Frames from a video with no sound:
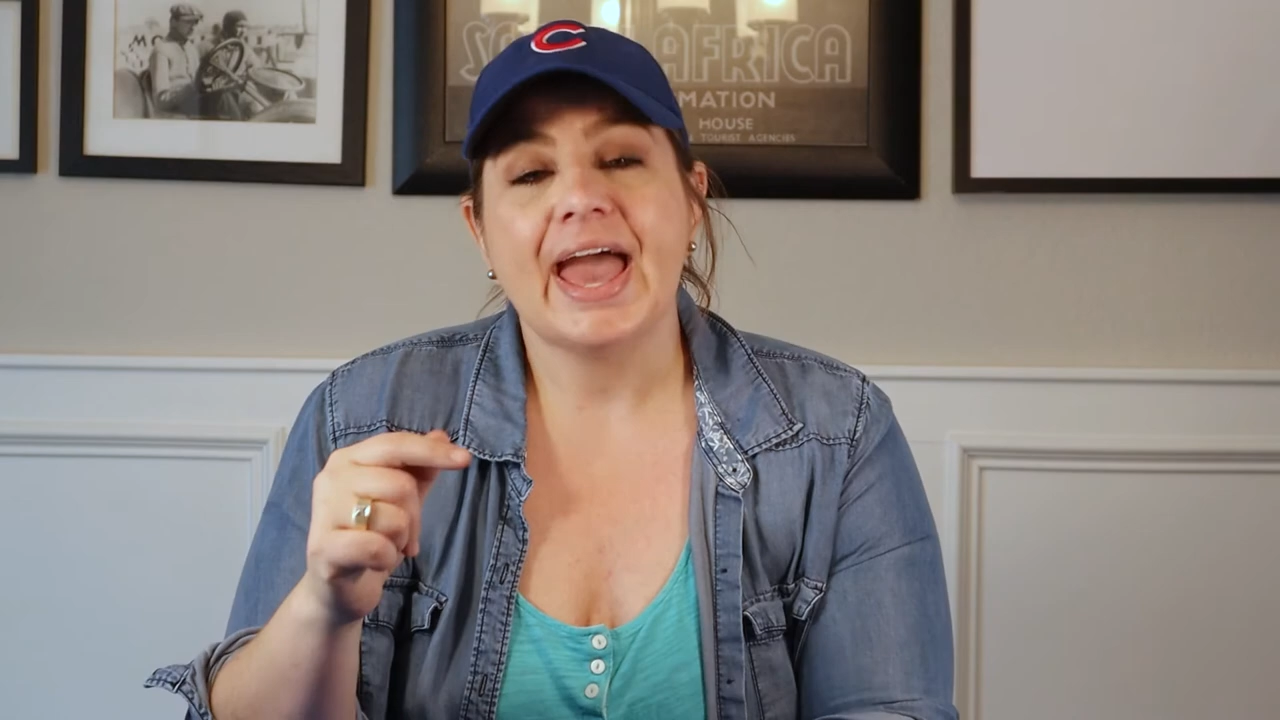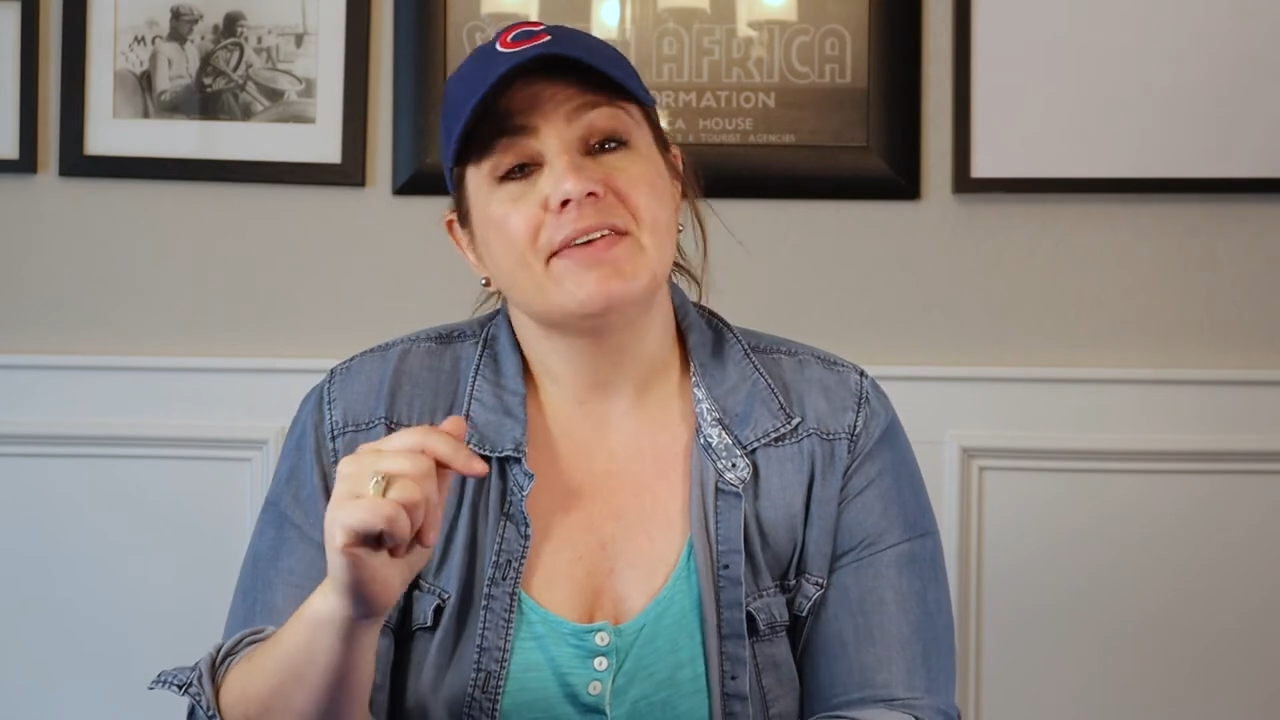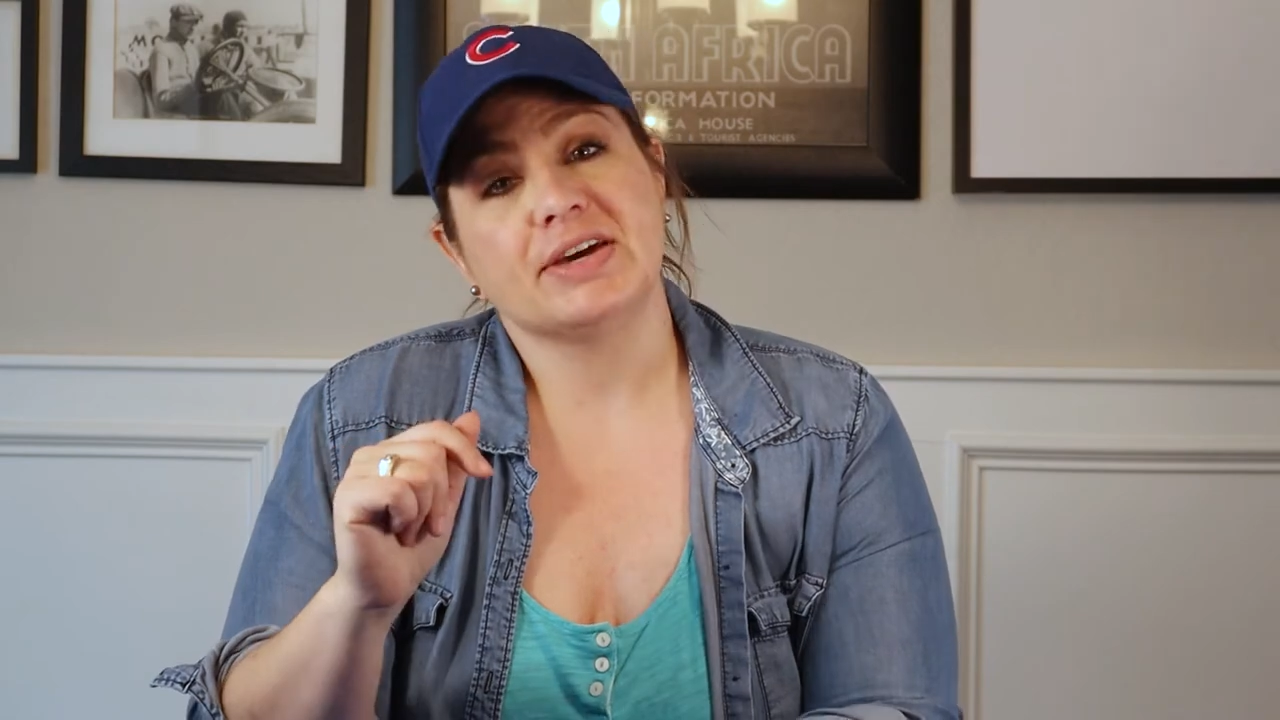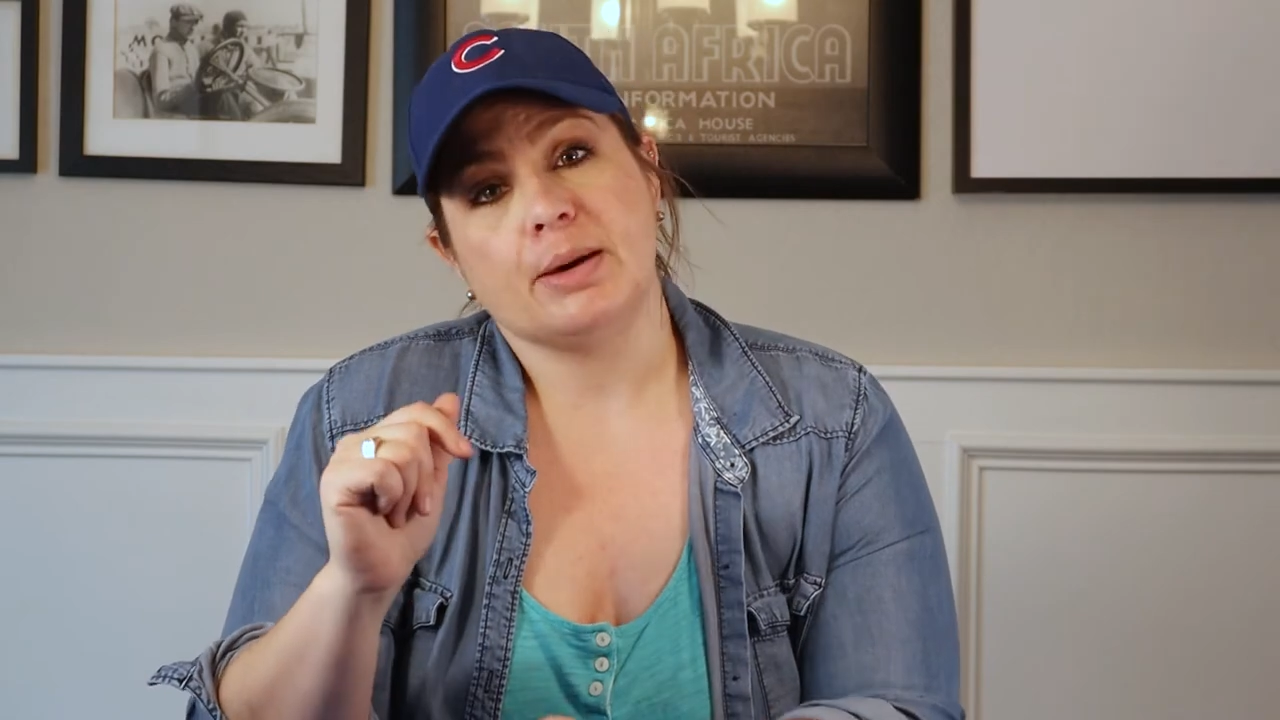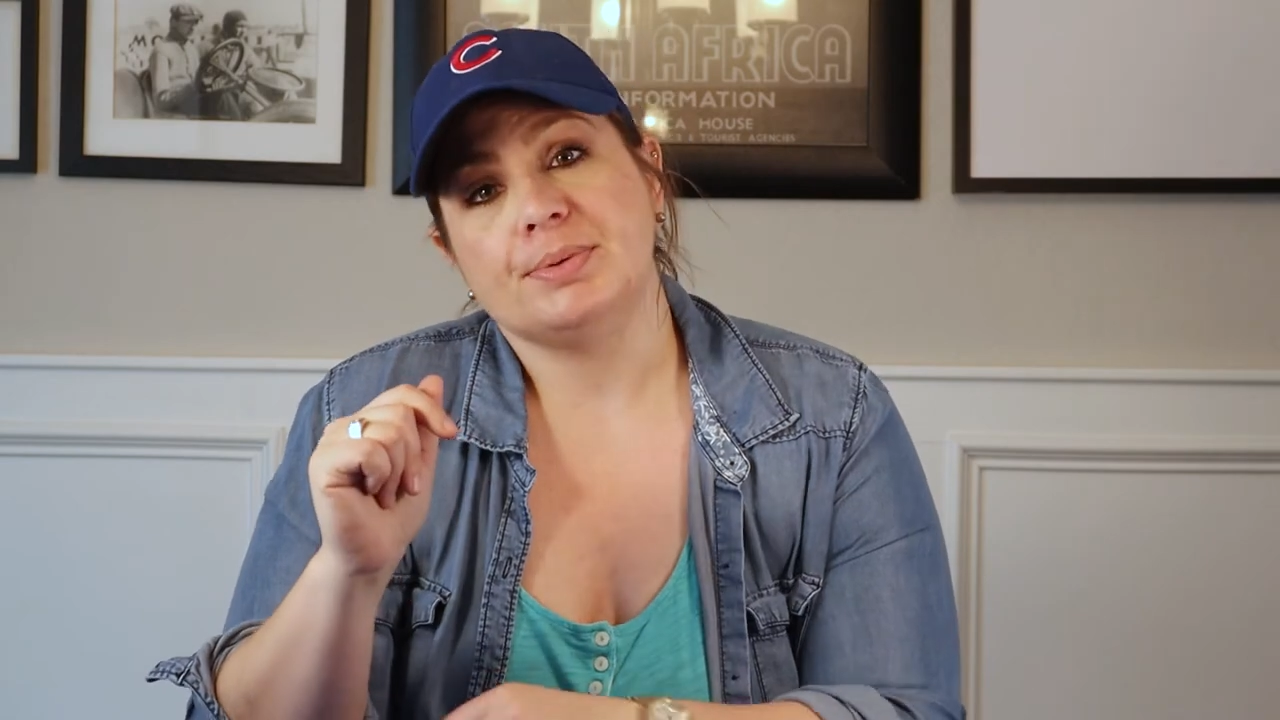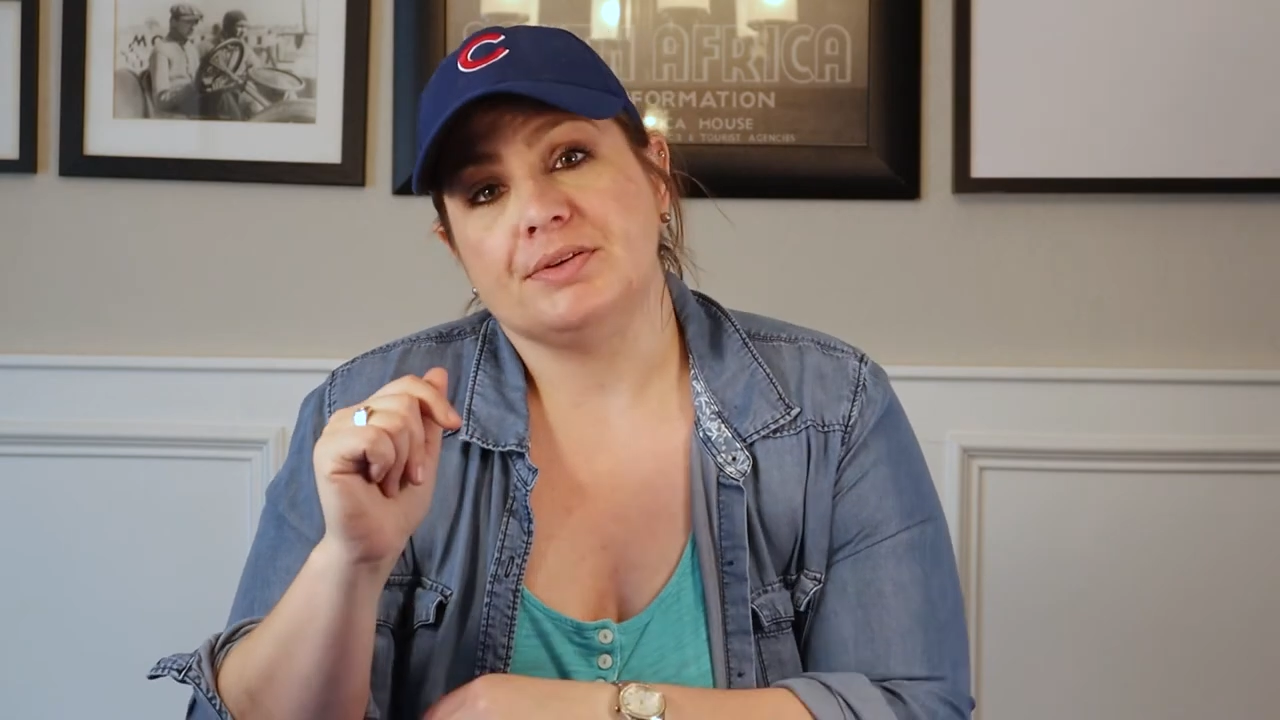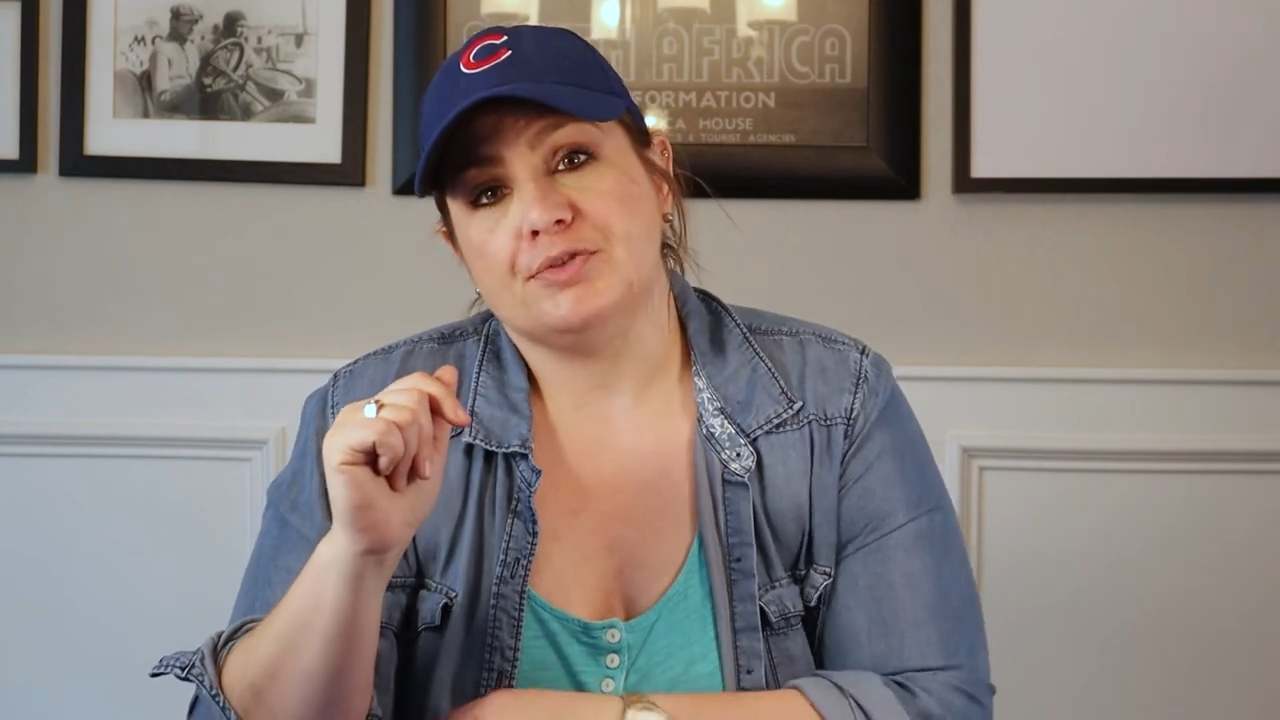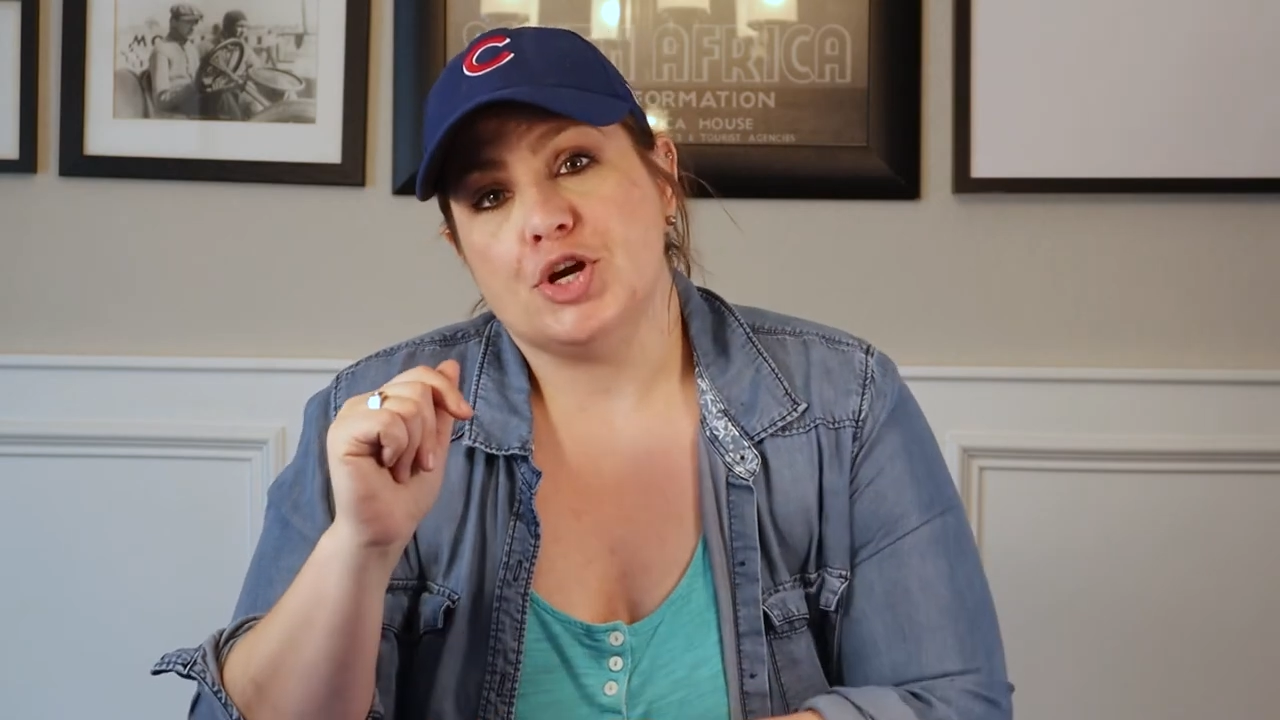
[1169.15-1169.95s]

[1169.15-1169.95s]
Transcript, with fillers: have a couple of